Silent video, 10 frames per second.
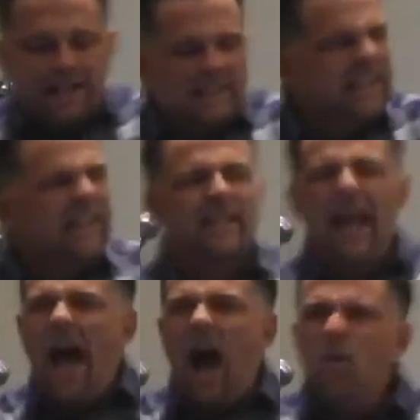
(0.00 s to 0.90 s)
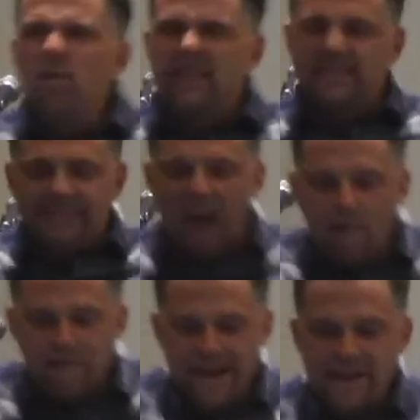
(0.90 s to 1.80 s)
lives out the
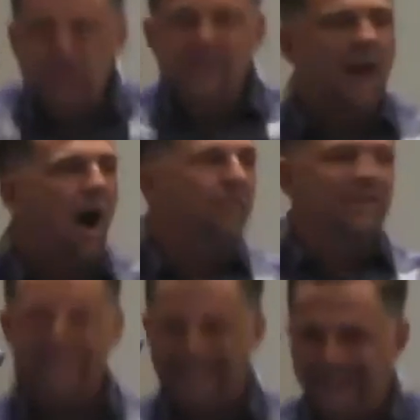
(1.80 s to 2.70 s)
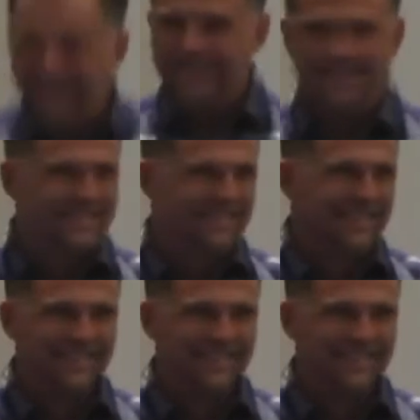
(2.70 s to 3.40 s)
salvation of Zacchaeus.